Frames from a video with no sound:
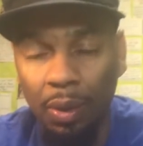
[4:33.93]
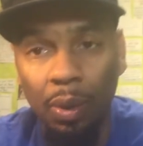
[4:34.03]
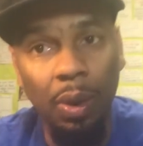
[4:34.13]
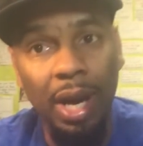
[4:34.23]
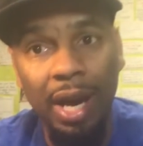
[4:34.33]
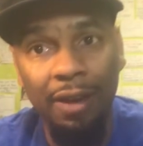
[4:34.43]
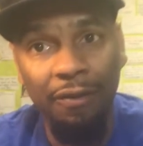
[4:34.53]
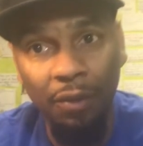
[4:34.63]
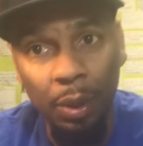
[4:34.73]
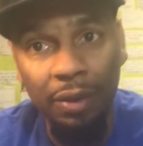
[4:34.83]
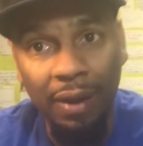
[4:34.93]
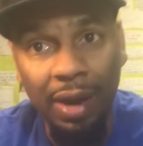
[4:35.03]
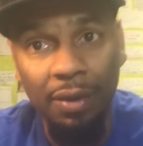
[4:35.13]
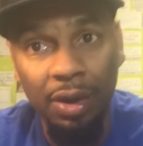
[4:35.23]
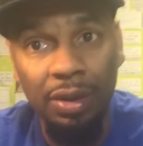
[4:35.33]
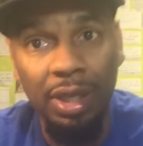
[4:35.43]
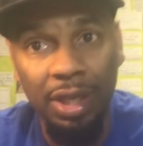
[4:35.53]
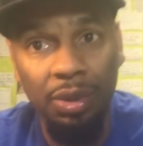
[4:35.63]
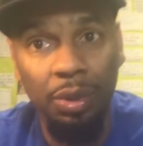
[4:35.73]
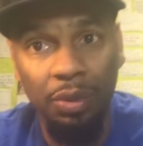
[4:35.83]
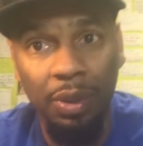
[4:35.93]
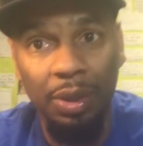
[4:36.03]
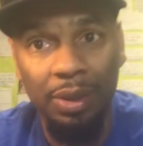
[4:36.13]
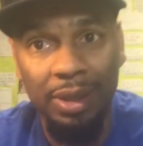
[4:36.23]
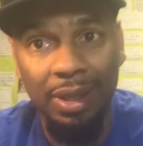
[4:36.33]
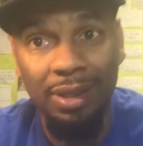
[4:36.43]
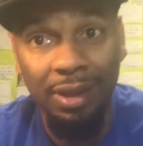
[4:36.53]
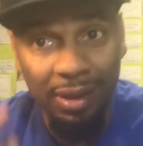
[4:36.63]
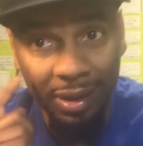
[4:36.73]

or a guy at 4,500 to get you a 3 or a 6?